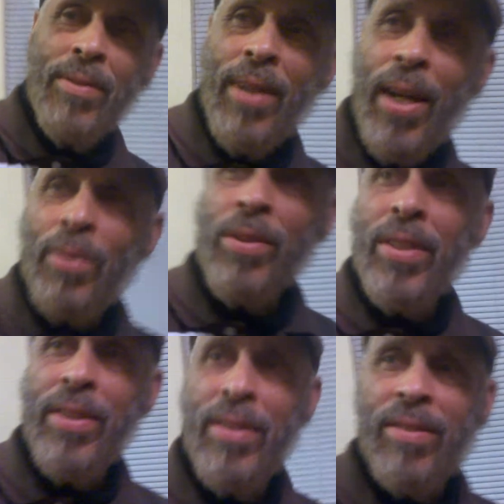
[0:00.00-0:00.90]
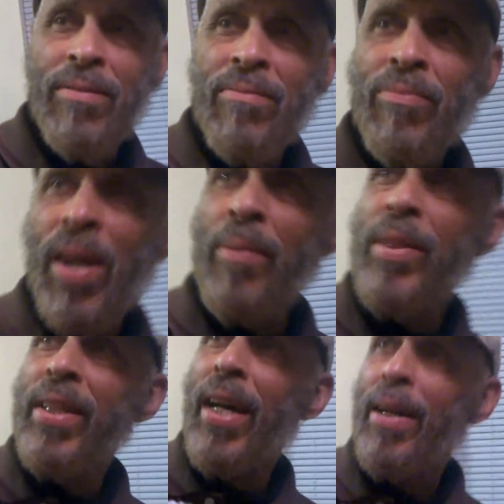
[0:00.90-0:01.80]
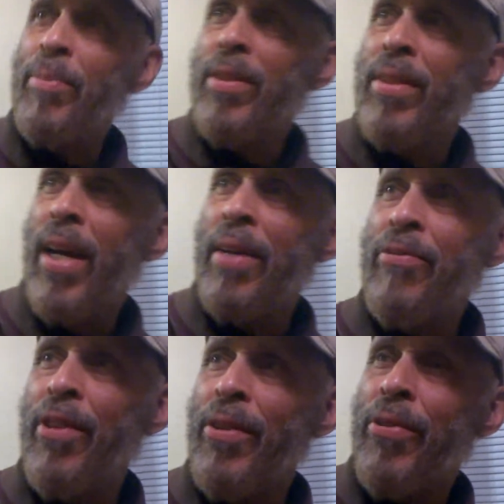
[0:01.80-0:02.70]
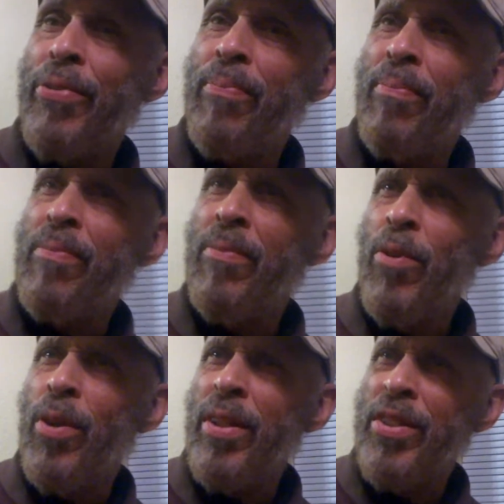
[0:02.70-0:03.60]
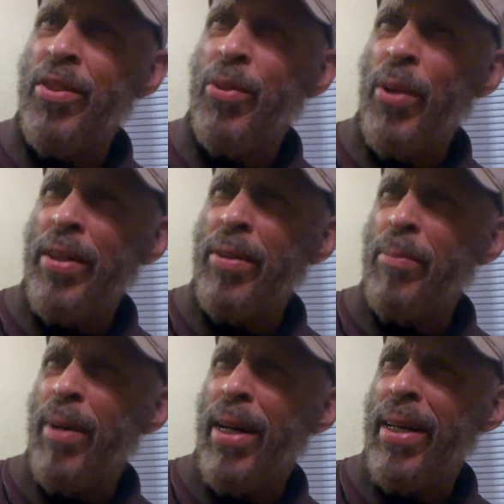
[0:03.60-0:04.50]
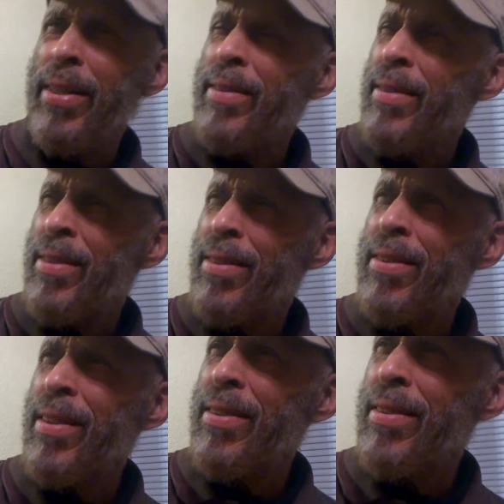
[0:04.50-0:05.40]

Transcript: I was just probably the opposite. I felt more or less threatened by it in the sense